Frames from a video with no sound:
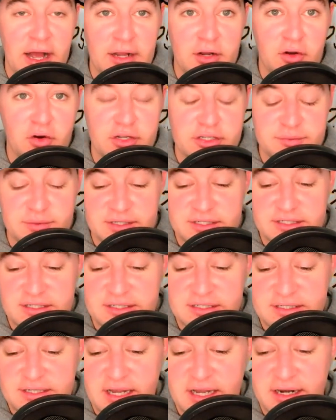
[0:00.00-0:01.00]
Christmas
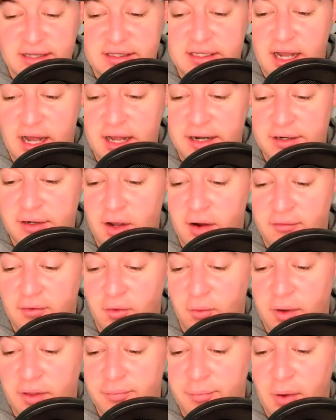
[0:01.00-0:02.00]
is kind of done and over
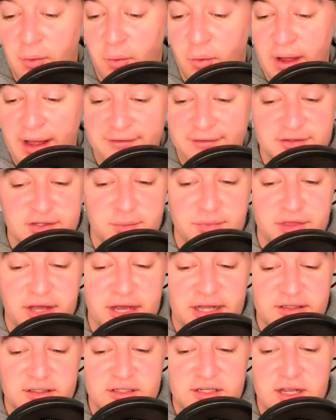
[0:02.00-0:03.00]
with. But we'll have some
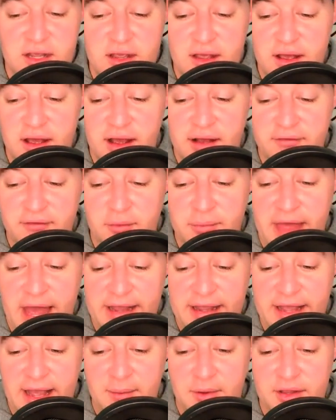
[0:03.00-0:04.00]
thoughts from
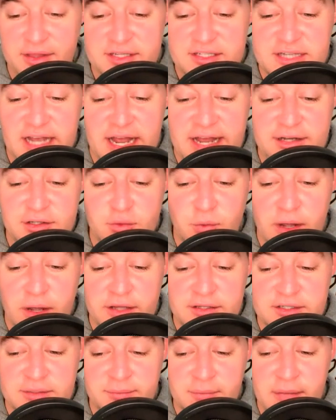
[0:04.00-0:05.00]
that game on the site as well,
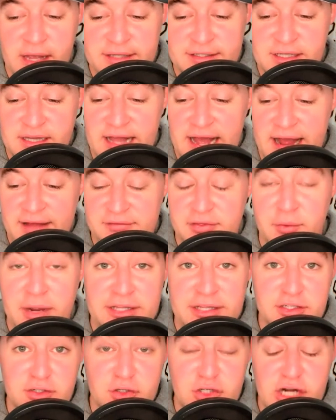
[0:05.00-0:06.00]
some as a live
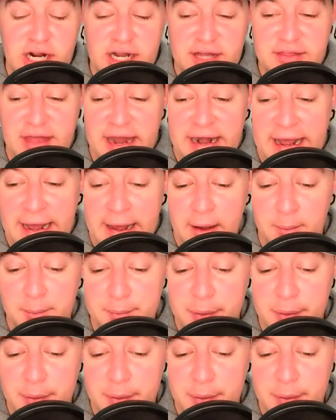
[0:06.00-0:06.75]
thread. So check that out.